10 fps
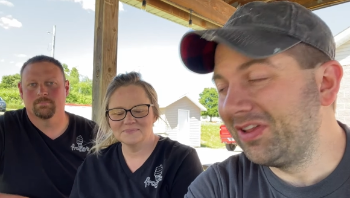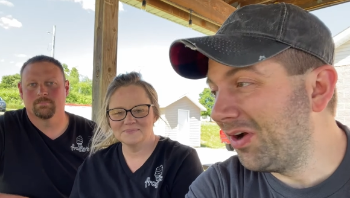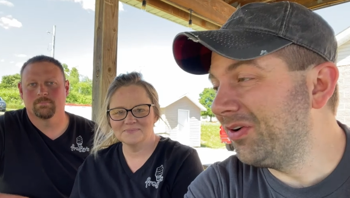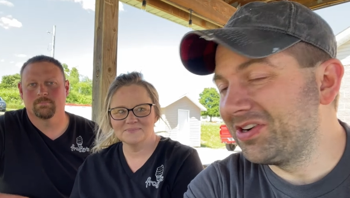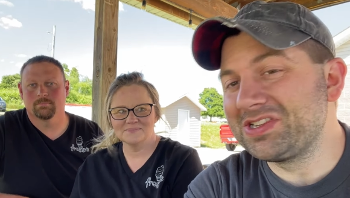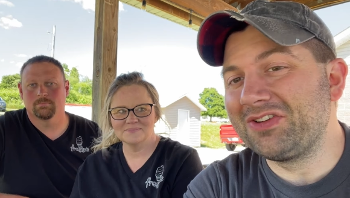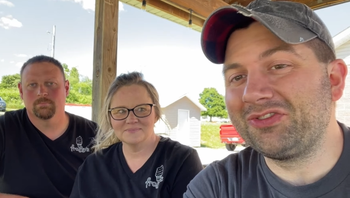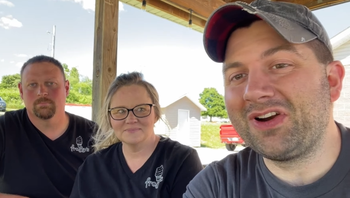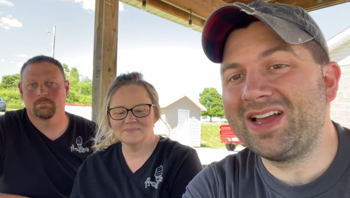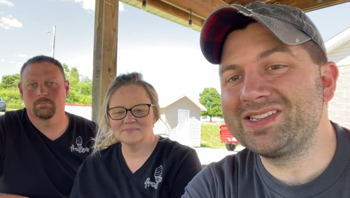Speaker 1: uh, owners of
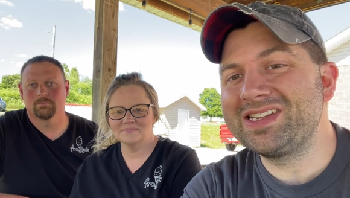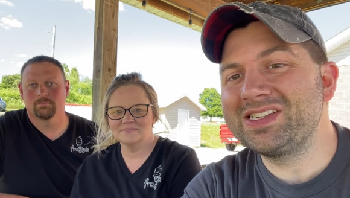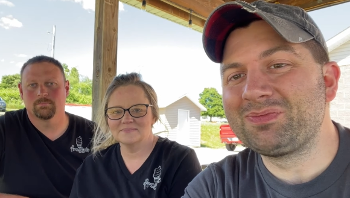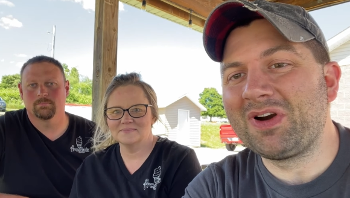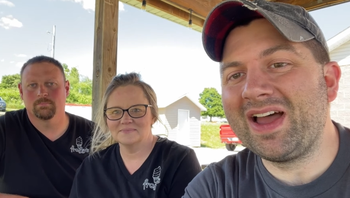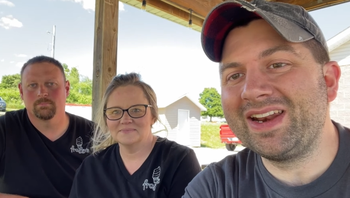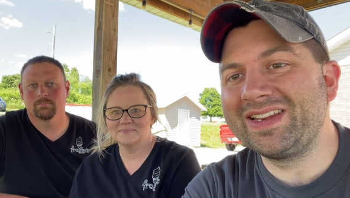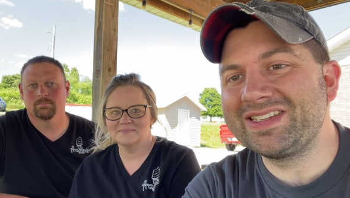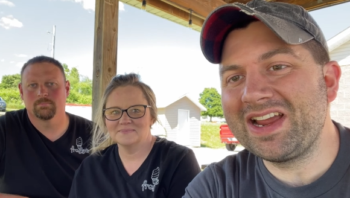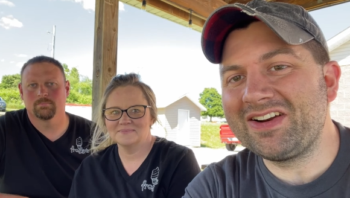Frosty's, Brian
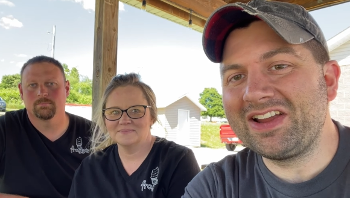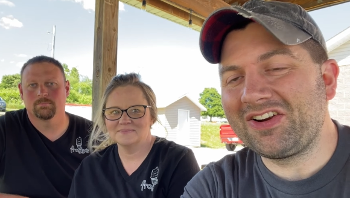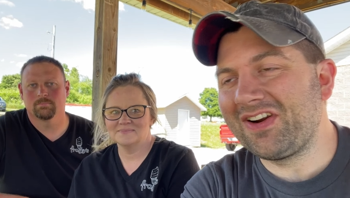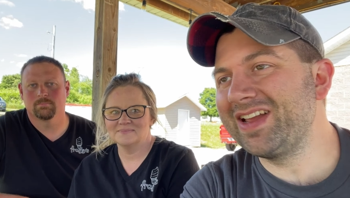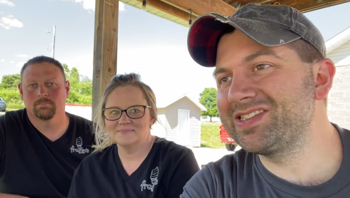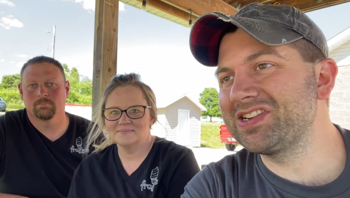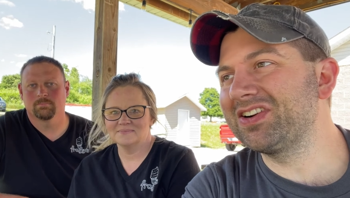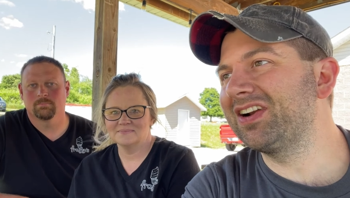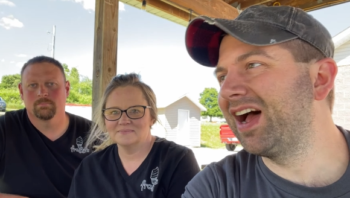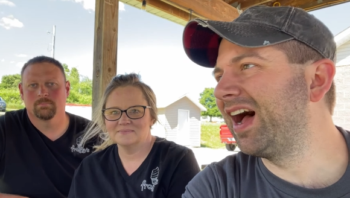and Terry
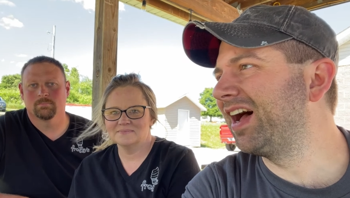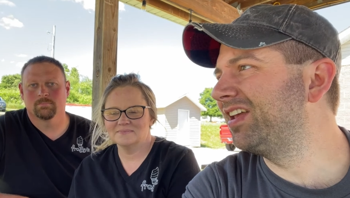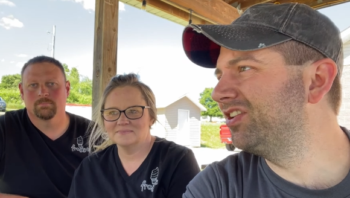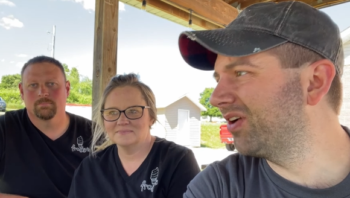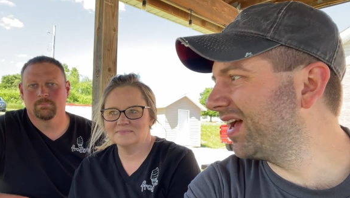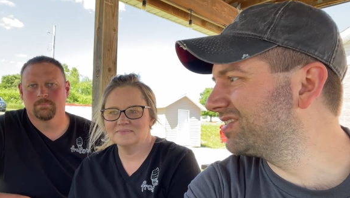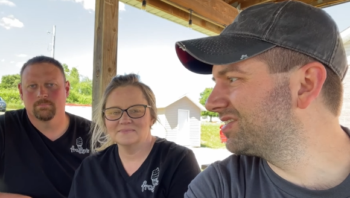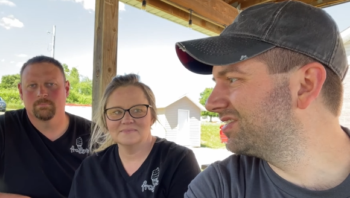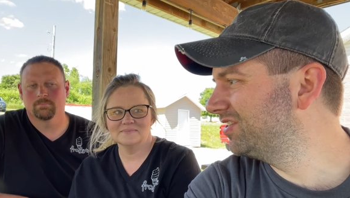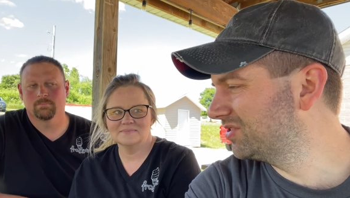Kreitzer. Uh, you
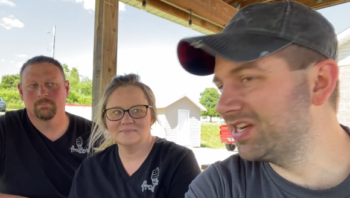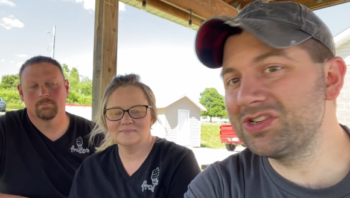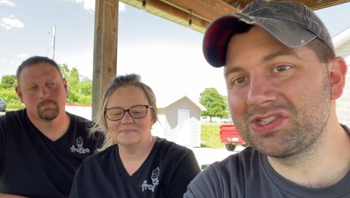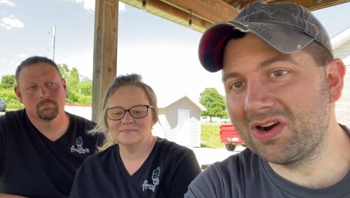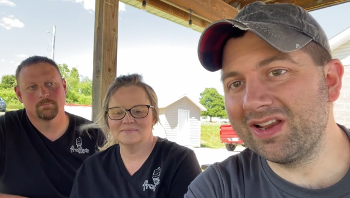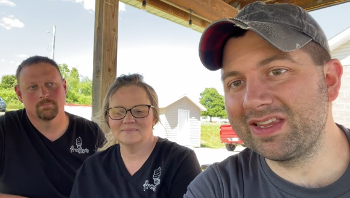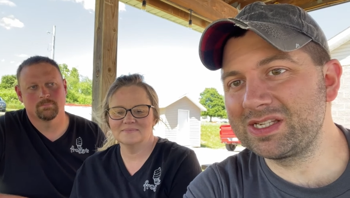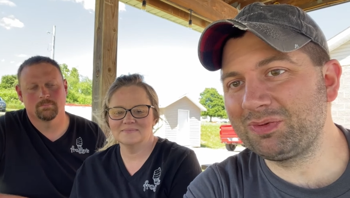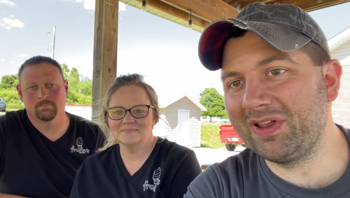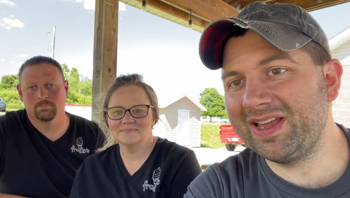guys, you said you started
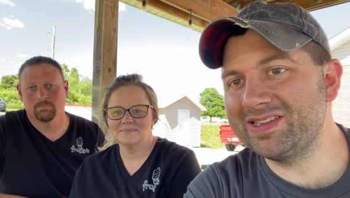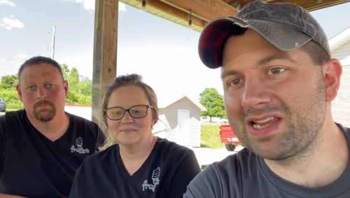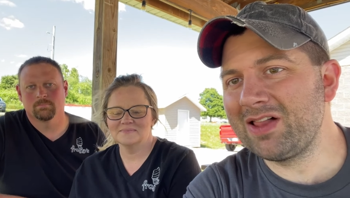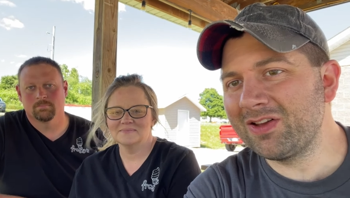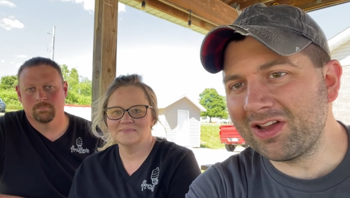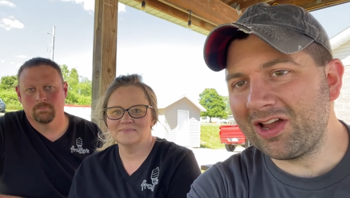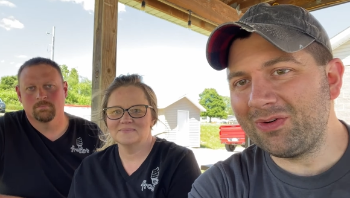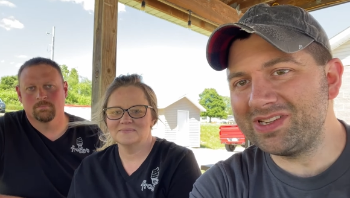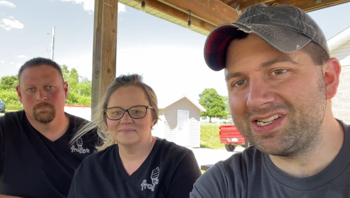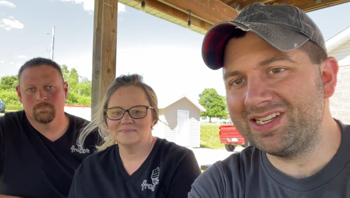this place. How long ago
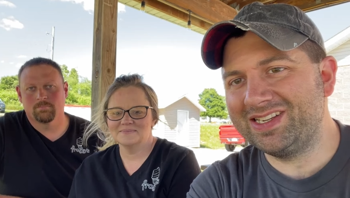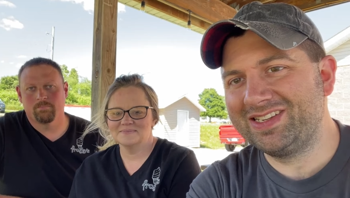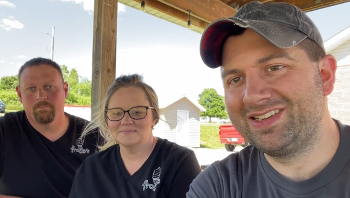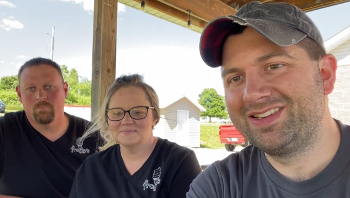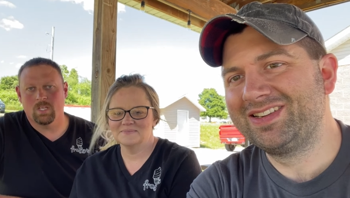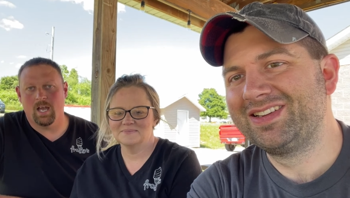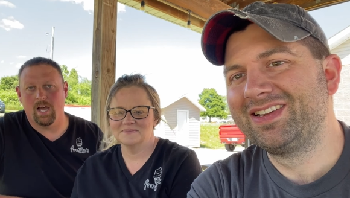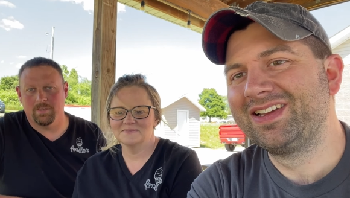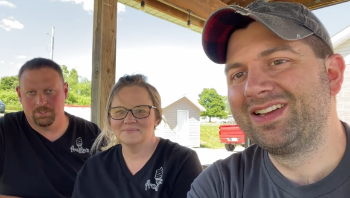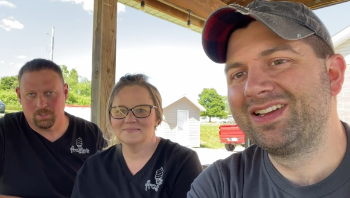was
Speaker 2: it?
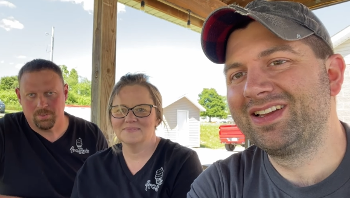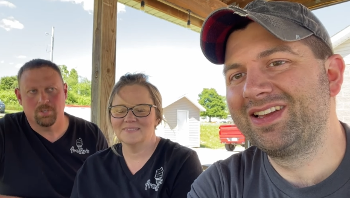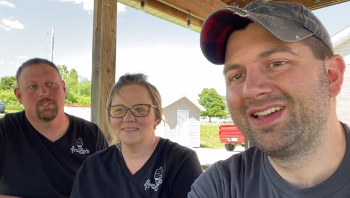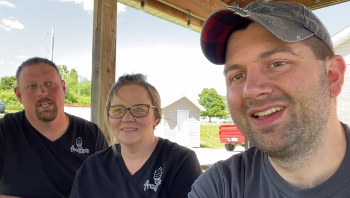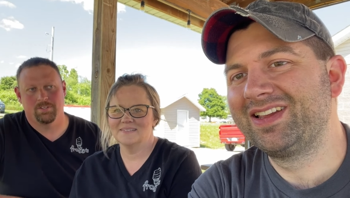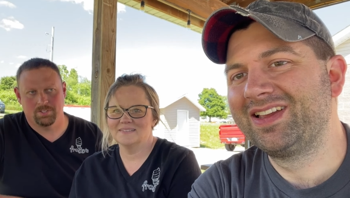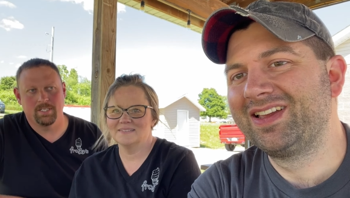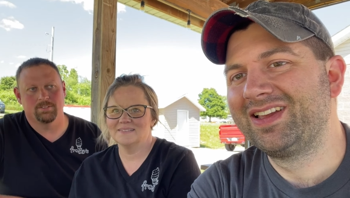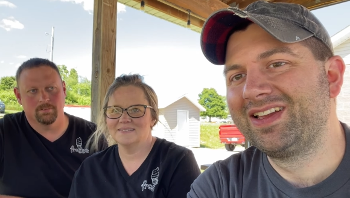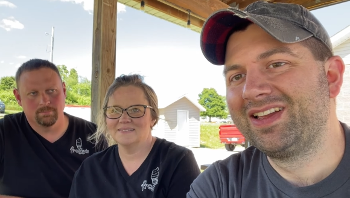Uh, this is our 13th
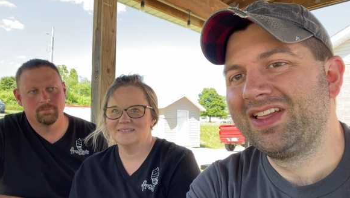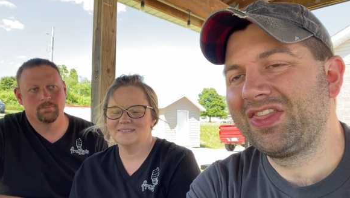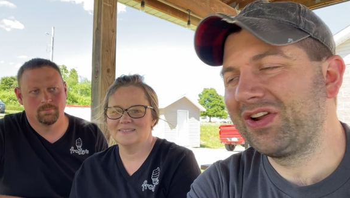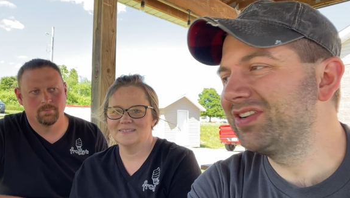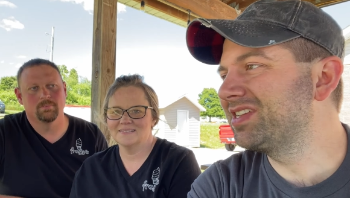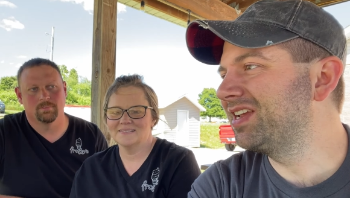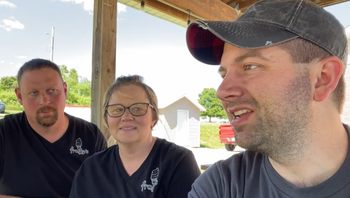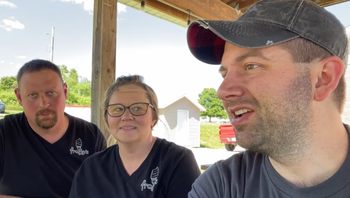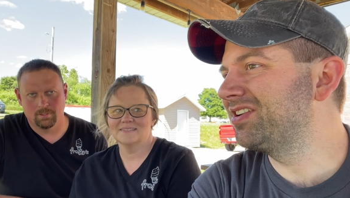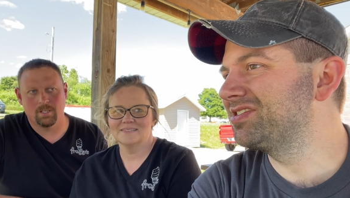season.
Speaker 1: 13
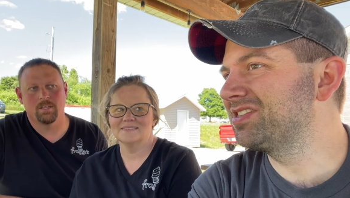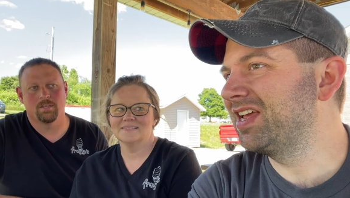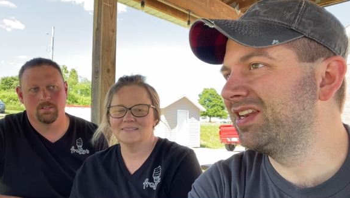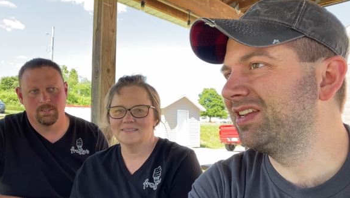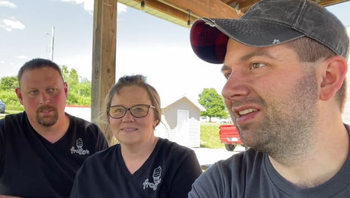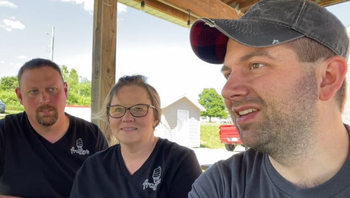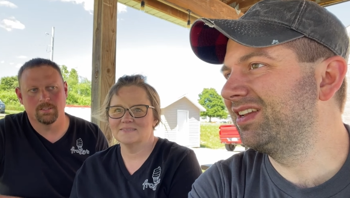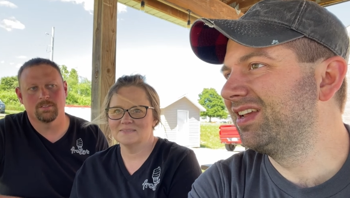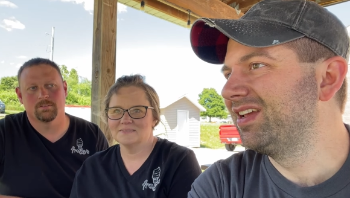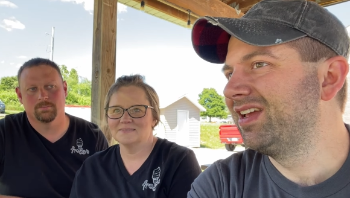years. 13 and,
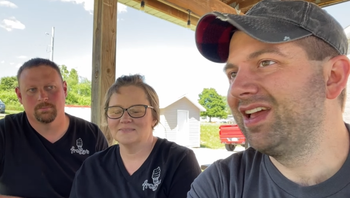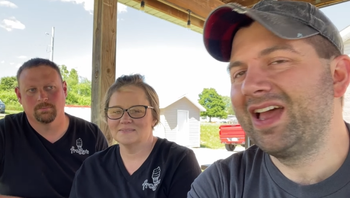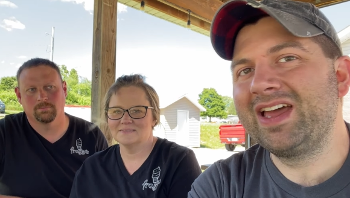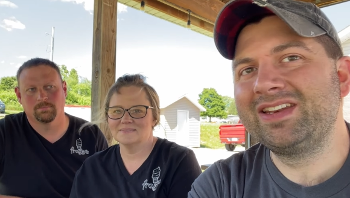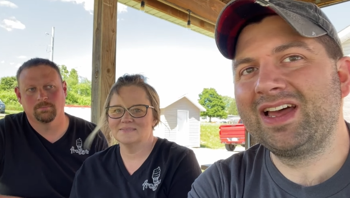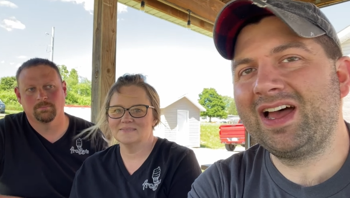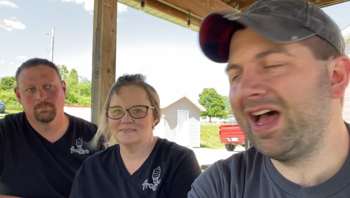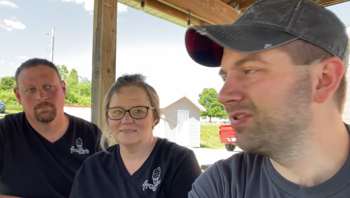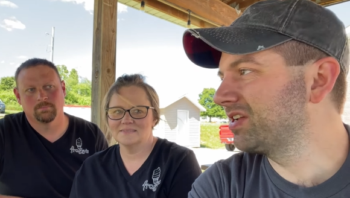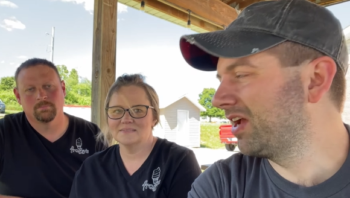years. And uh,
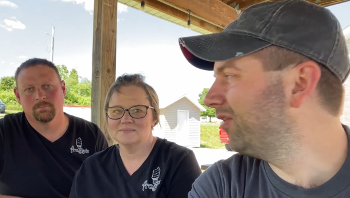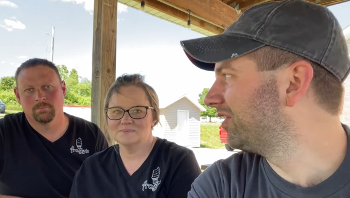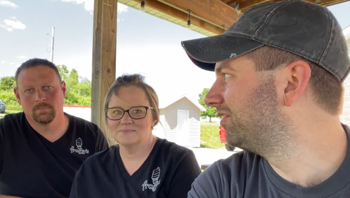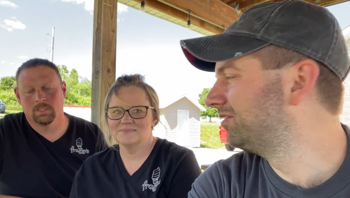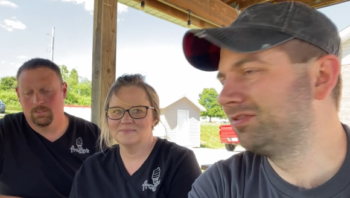how's it going?